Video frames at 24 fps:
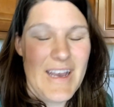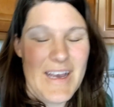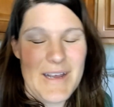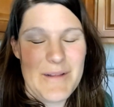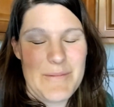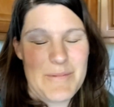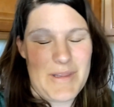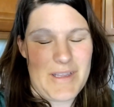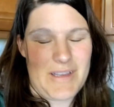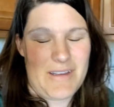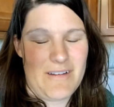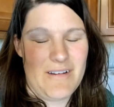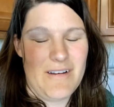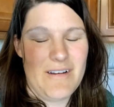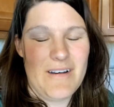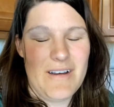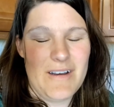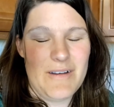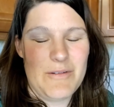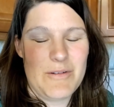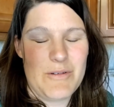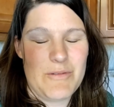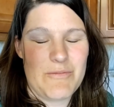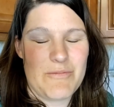Like, oh, I
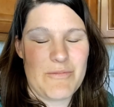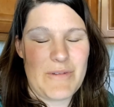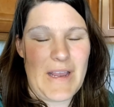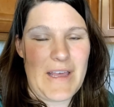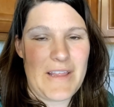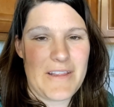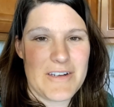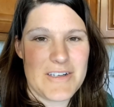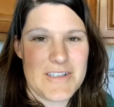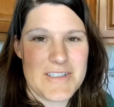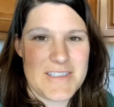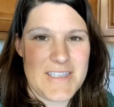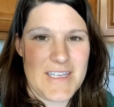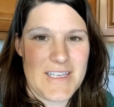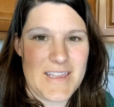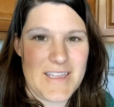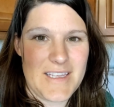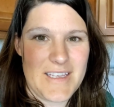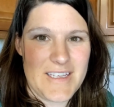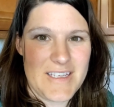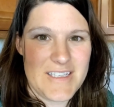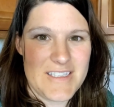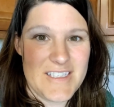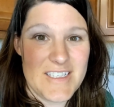would rather just take the
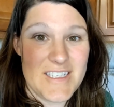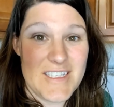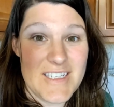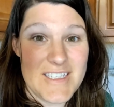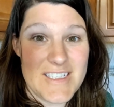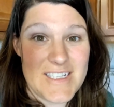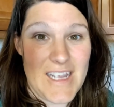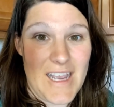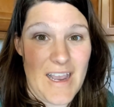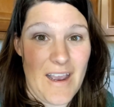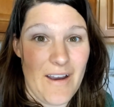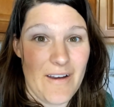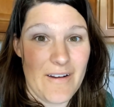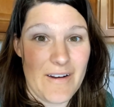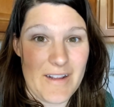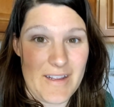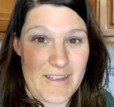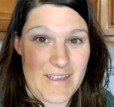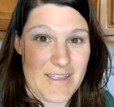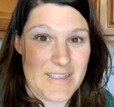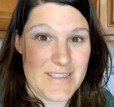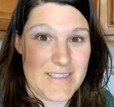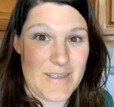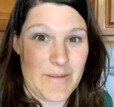kids into town and
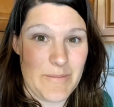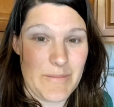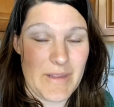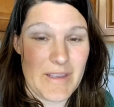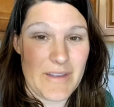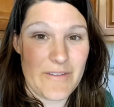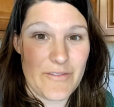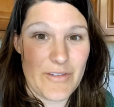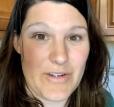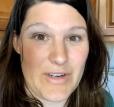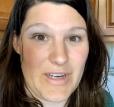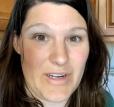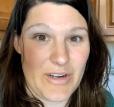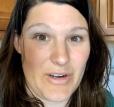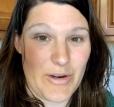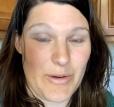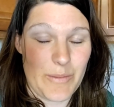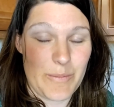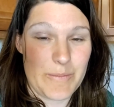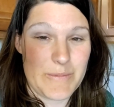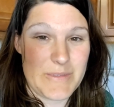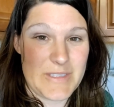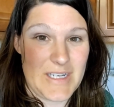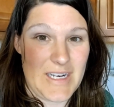get something for
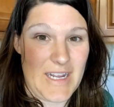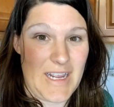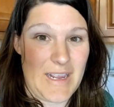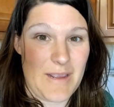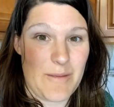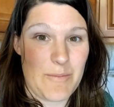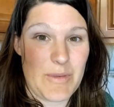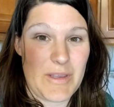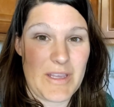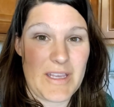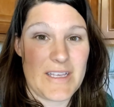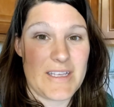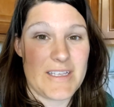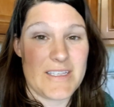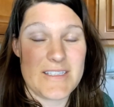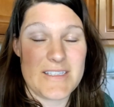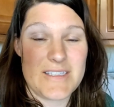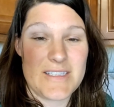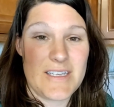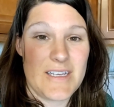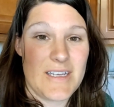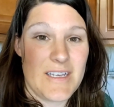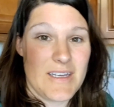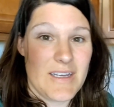dinner tonight because
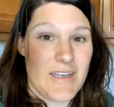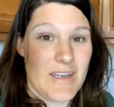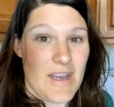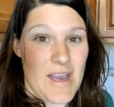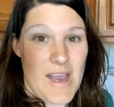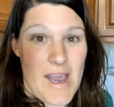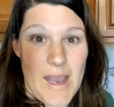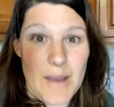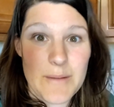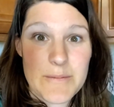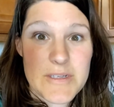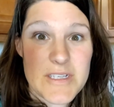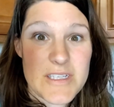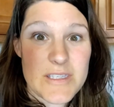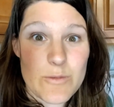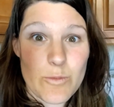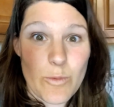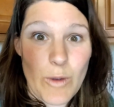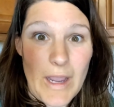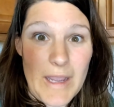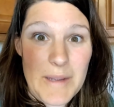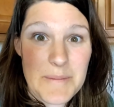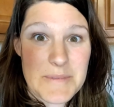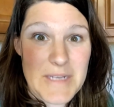I'm just
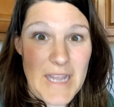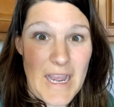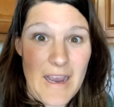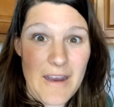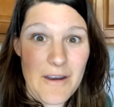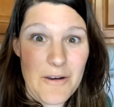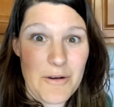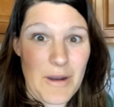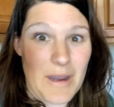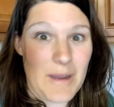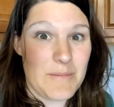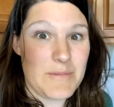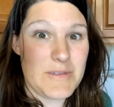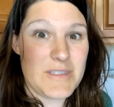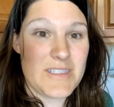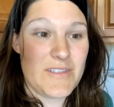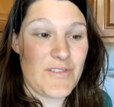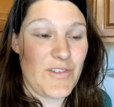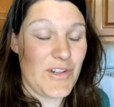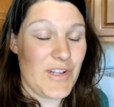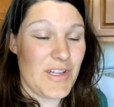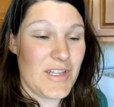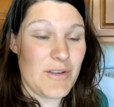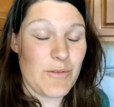wiped out. I'm just
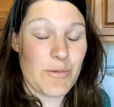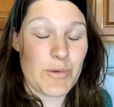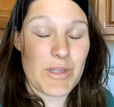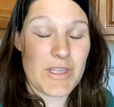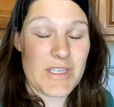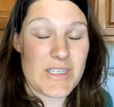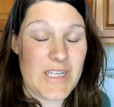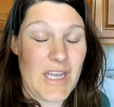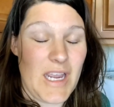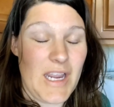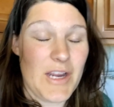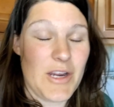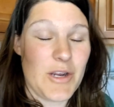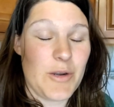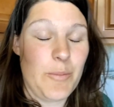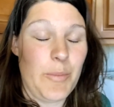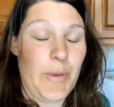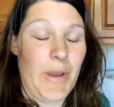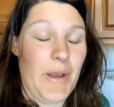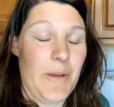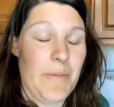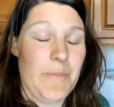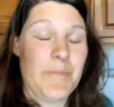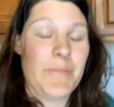feeling really tired,
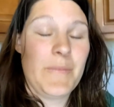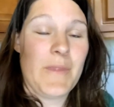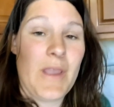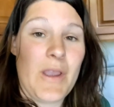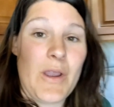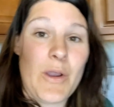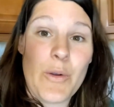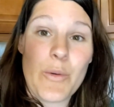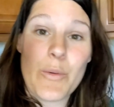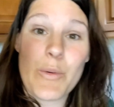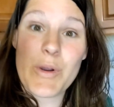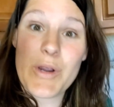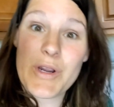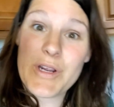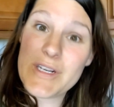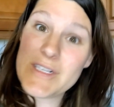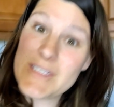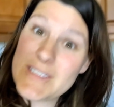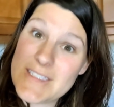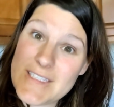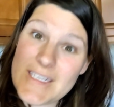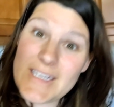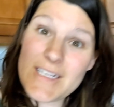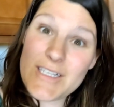but we're going
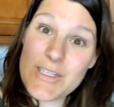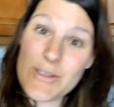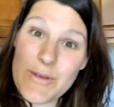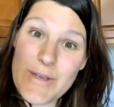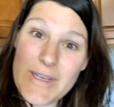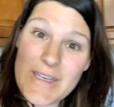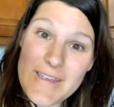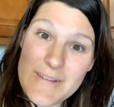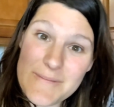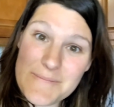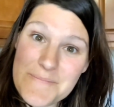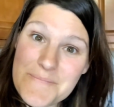to stick to it.